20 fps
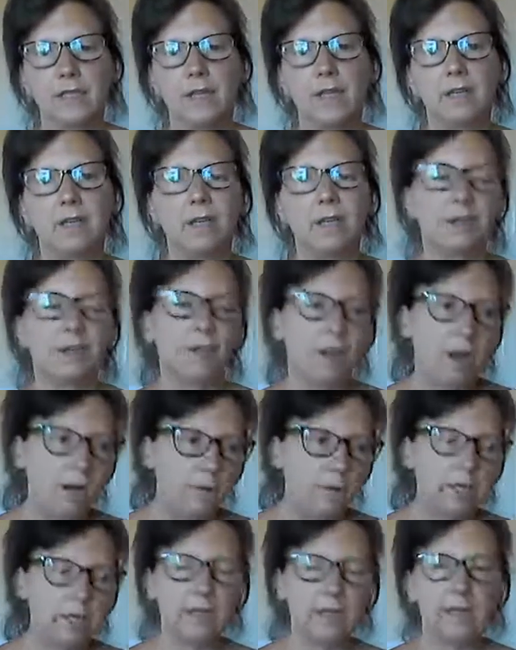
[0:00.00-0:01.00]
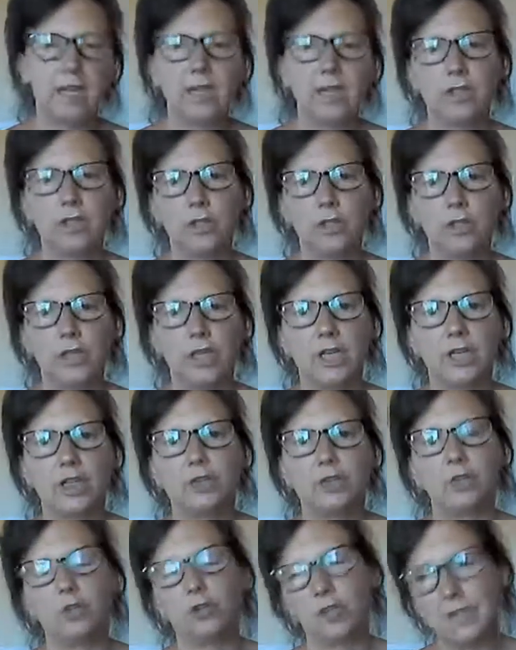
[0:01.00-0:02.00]
And your thyroid can get
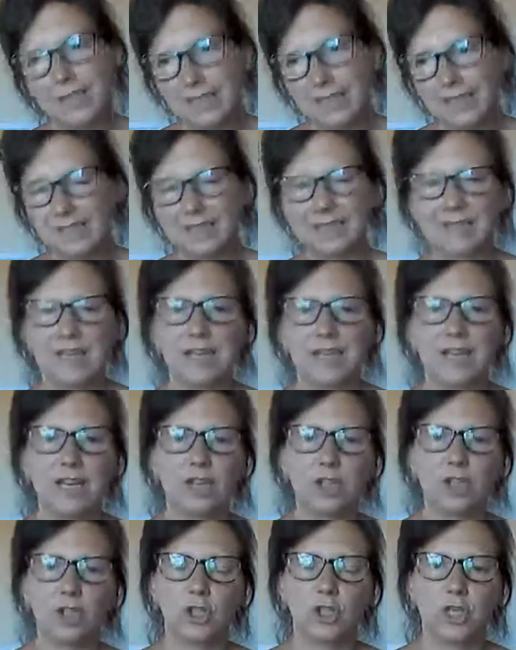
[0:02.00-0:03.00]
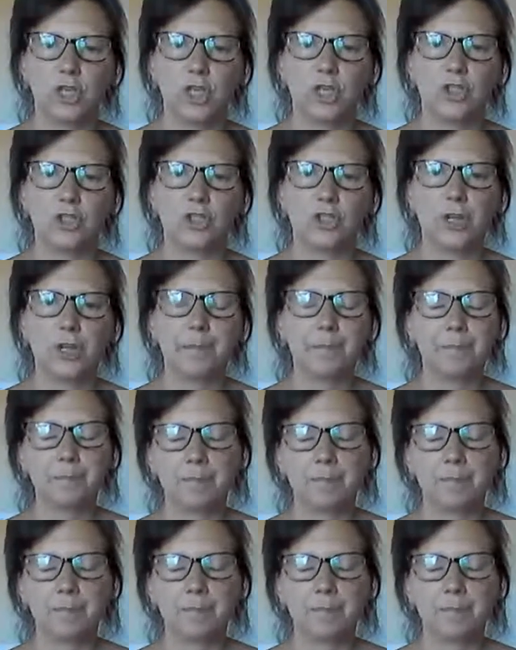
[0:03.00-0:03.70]
sluggish, your adrenal glands can get sluggish.